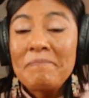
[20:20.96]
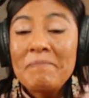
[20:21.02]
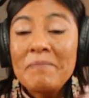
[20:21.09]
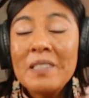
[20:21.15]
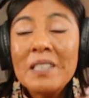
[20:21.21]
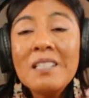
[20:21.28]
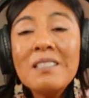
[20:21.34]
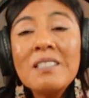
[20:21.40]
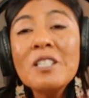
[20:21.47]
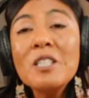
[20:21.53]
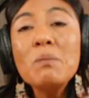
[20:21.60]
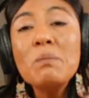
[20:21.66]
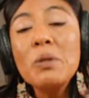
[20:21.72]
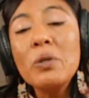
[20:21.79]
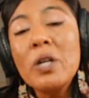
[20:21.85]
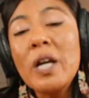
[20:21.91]
Let's
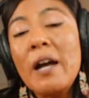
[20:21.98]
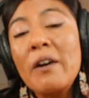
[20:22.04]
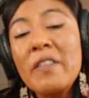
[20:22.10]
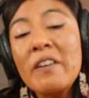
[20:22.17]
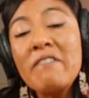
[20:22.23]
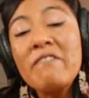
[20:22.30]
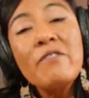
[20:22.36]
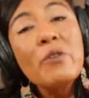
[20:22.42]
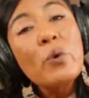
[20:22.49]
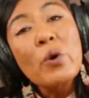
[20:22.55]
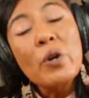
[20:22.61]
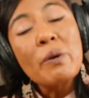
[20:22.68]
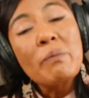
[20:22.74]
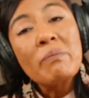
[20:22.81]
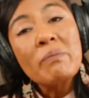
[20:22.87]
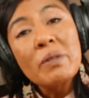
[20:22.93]
explore how they
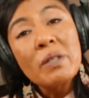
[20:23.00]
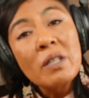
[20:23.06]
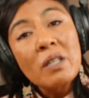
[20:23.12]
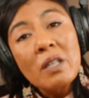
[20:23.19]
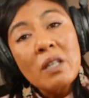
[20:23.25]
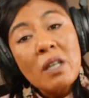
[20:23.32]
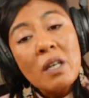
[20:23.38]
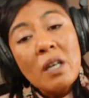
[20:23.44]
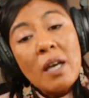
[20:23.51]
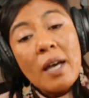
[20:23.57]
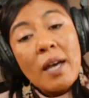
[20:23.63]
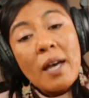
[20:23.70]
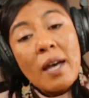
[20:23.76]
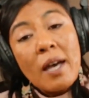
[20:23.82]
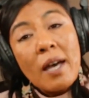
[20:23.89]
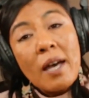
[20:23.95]
form,
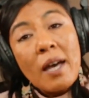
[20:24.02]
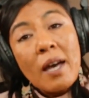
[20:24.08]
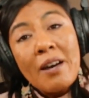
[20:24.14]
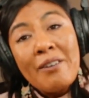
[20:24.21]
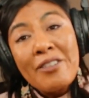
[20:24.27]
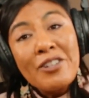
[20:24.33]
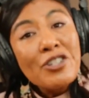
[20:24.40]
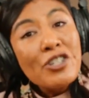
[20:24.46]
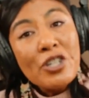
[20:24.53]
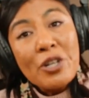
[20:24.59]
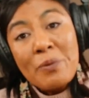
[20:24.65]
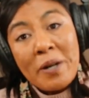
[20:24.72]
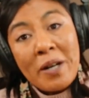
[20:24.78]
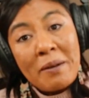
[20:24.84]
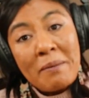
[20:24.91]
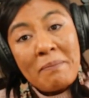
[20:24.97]
how they
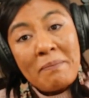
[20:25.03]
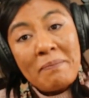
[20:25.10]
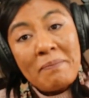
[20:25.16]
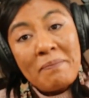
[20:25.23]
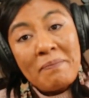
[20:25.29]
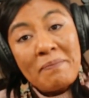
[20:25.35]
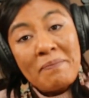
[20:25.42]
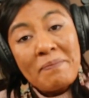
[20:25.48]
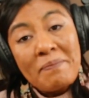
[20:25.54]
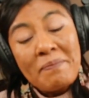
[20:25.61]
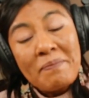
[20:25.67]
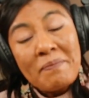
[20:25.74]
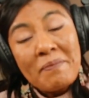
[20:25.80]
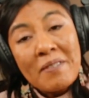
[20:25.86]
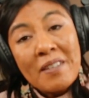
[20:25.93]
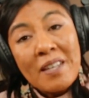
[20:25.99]
show up,
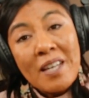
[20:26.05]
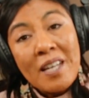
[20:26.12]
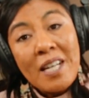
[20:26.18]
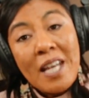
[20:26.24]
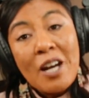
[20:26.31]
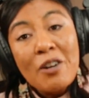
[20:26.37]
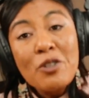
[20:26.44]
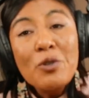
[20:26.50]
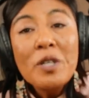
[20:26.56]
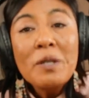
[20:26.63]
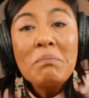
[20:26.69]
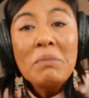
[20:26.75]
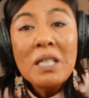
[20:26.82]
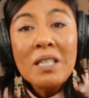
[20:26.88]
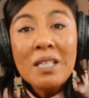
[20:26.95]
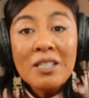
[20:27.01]
and how you can
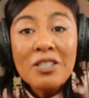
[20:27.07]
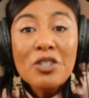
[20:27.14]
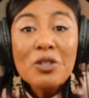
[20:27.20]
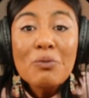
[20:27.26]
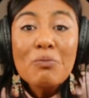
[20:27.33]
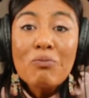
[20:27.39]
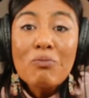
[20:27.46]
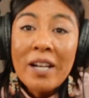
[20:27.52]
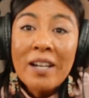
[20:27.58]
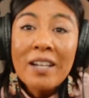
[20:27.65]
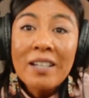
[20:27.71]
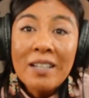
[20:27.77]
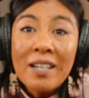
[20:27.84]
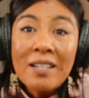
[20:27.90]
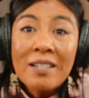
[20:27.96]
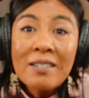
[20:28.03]
begin to
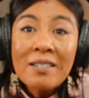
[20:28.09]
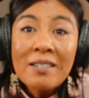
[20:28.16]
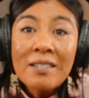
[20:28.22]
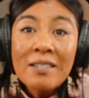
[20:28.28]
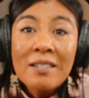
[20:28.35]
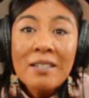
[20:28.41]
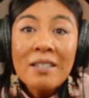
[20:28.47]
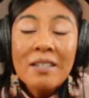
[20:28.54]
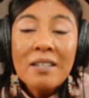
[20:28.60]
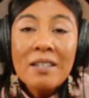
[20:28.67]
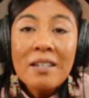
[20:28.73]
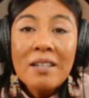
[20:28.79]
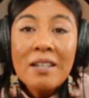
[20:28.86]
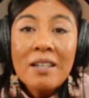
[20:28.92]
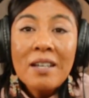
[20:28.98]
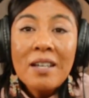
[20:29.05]
recognize
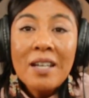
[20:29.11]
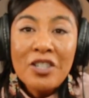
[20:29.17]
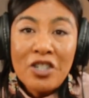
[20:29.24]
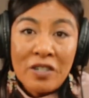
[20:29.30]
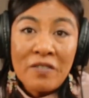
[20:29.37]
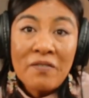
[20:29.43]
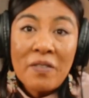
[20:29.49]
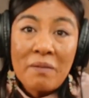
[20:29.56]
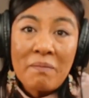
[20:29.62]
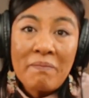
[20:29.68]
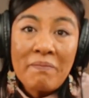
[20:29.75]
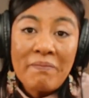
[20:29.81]
and shift them.